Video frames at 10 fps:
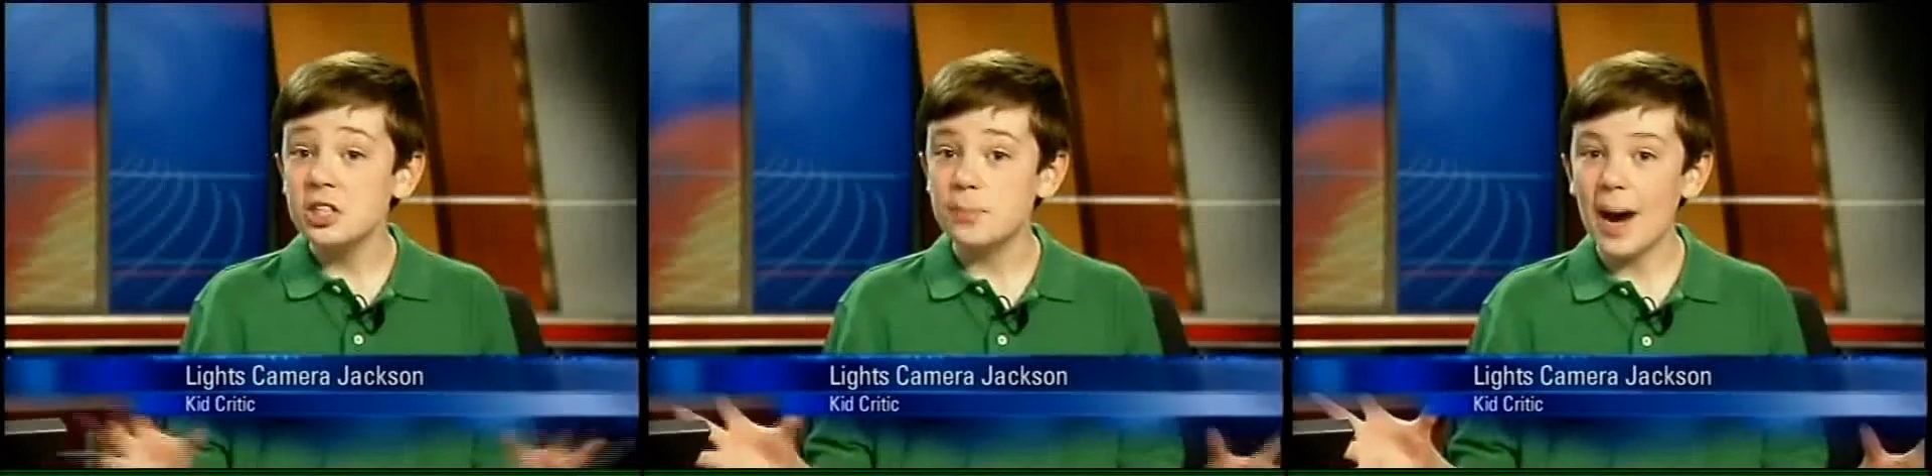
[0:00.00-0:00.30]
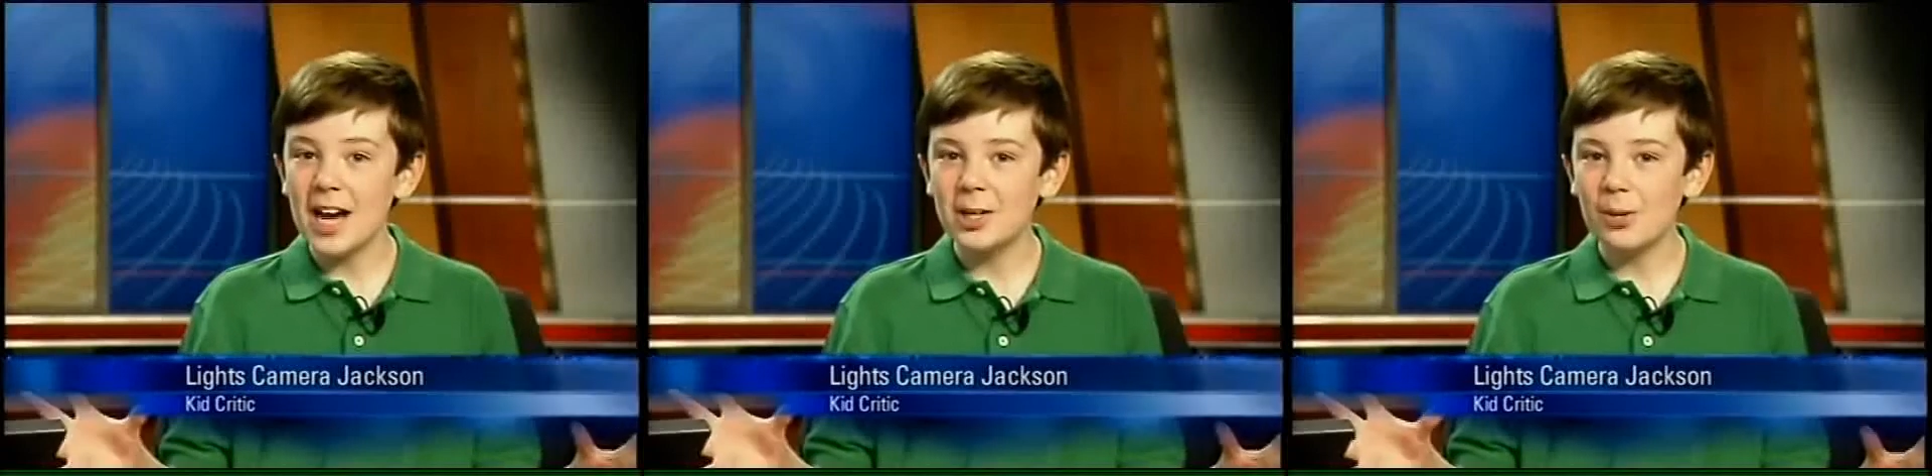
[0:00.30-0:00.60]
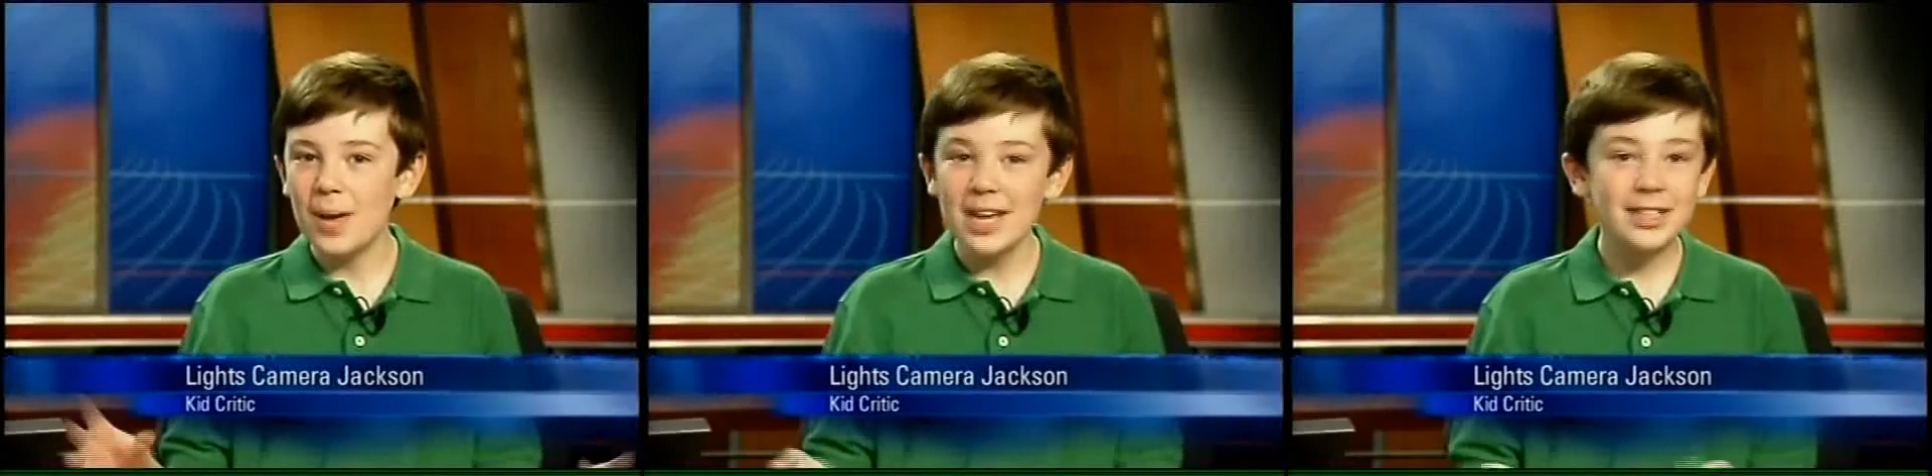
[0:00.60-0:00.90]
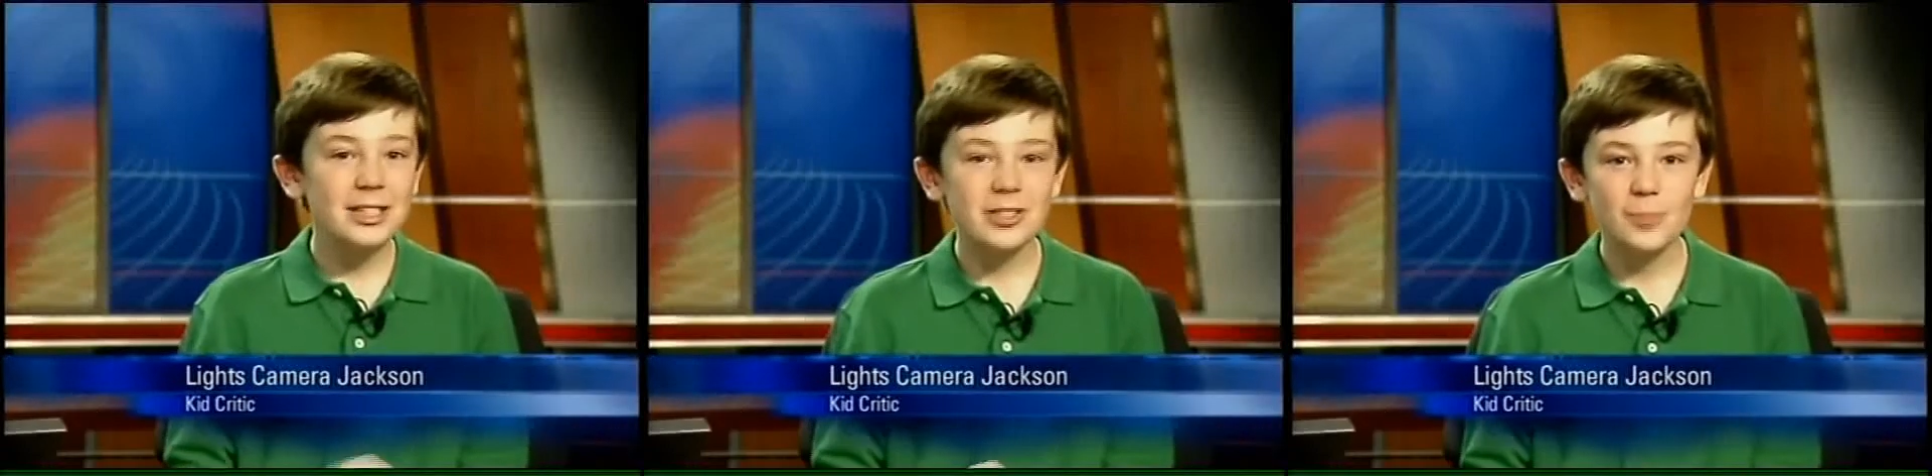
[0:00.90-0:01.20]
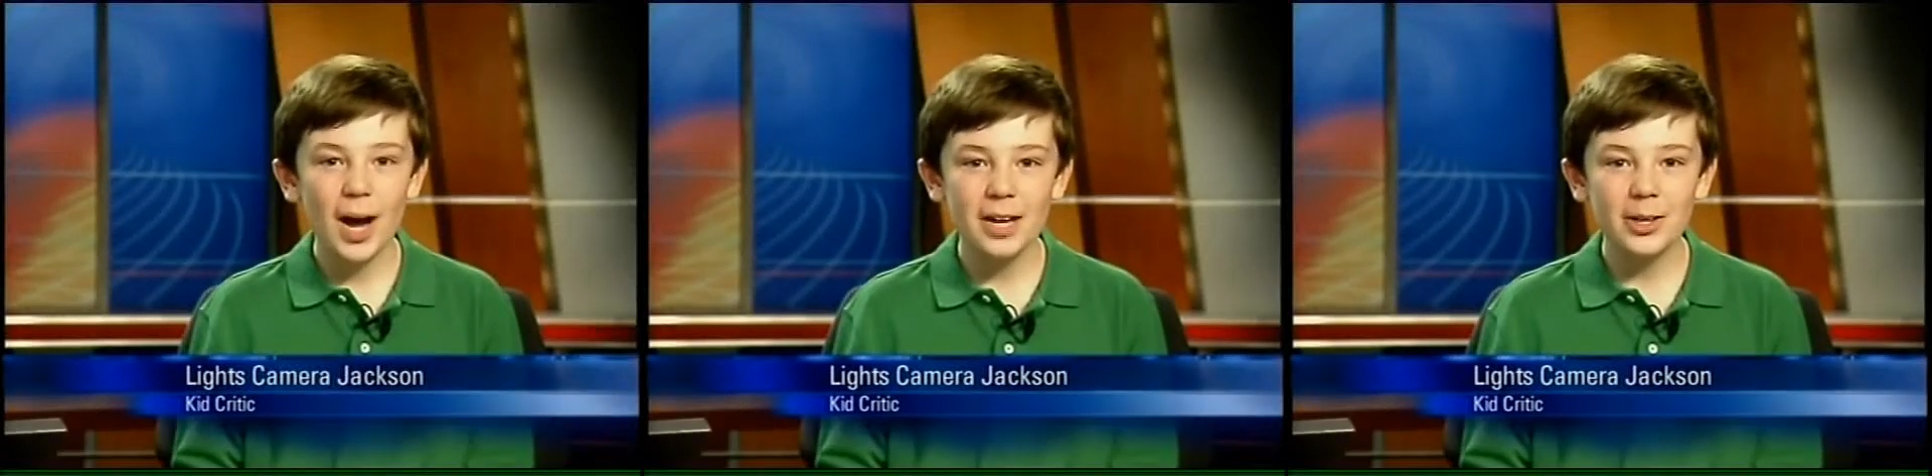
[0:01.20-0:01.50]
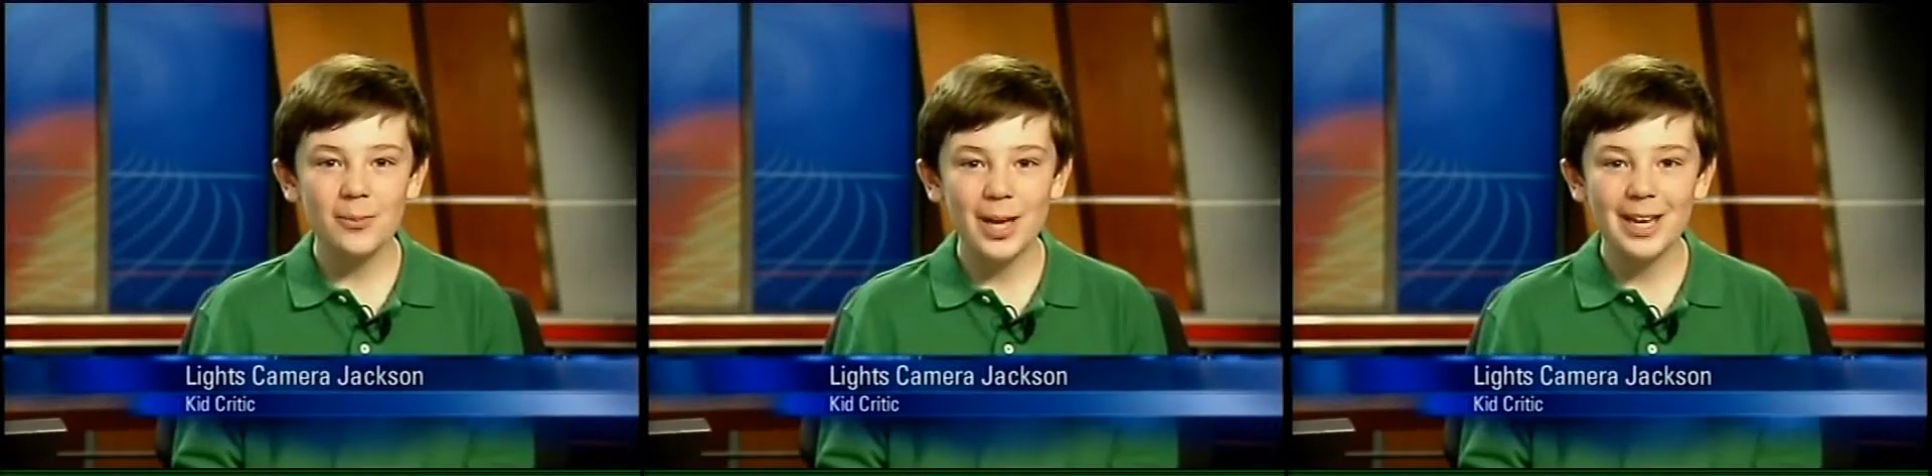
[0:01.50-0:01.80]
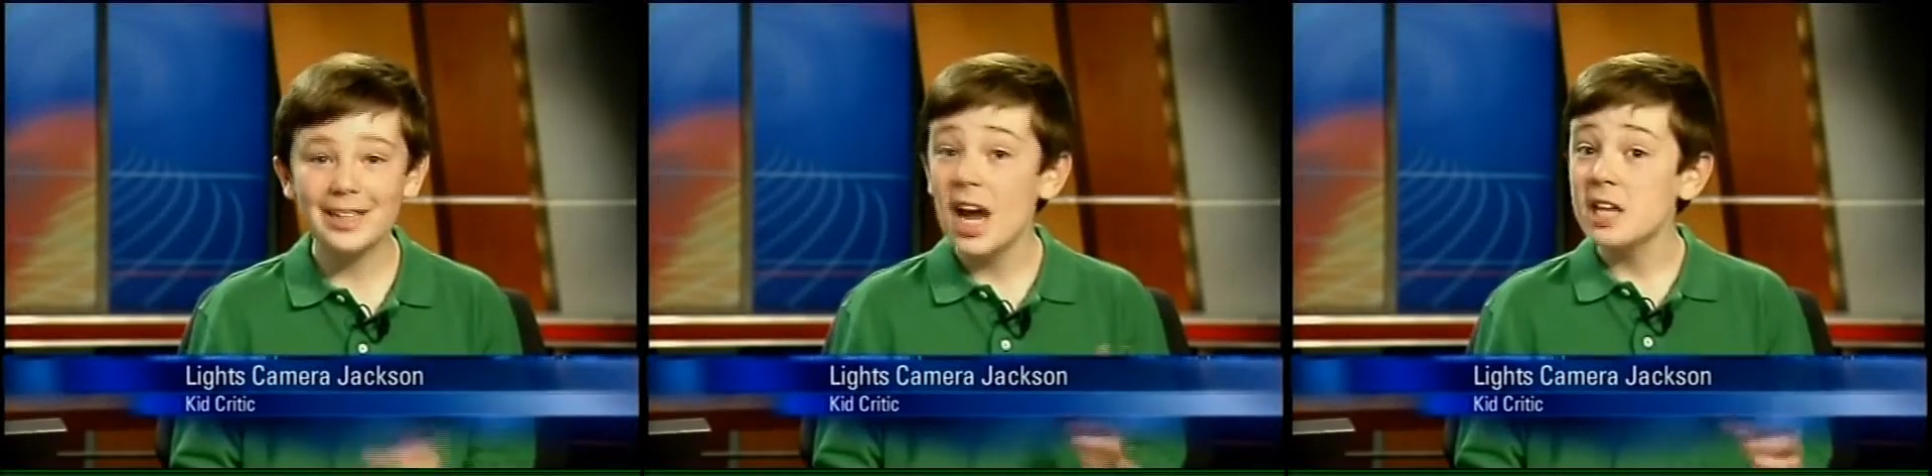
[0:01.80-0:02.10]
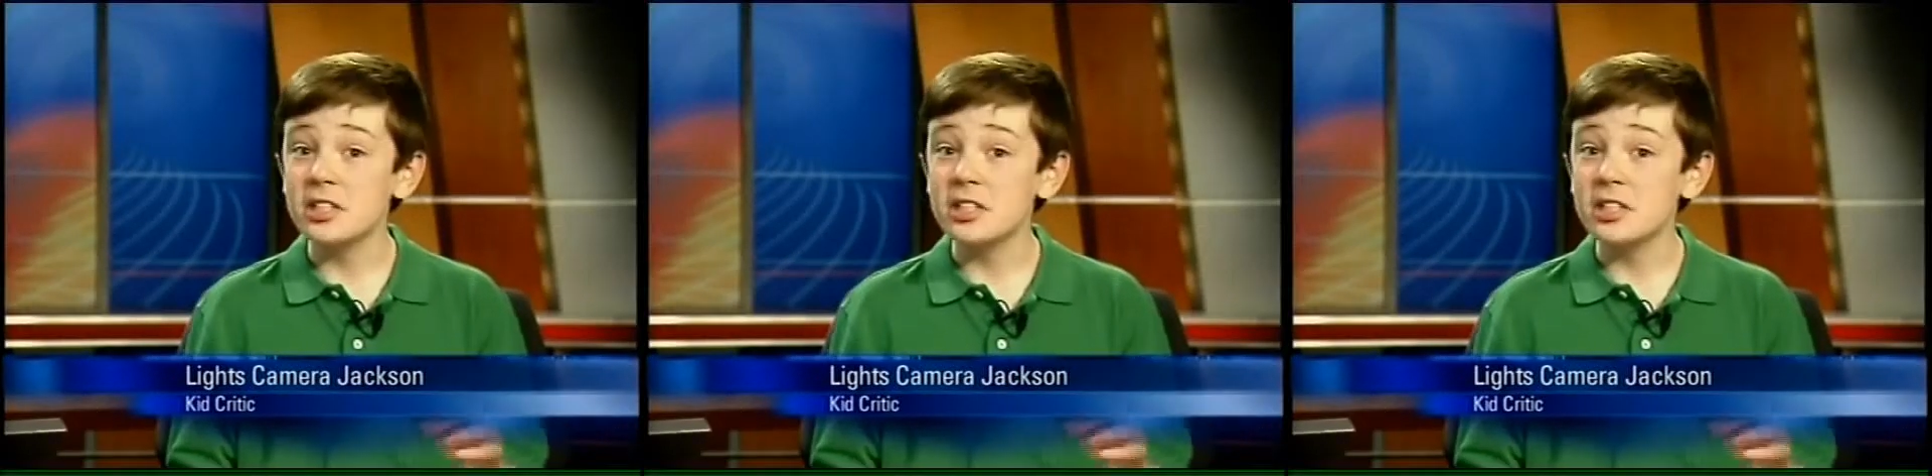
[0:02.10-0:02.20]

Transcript: Spider-Man, Spider-Man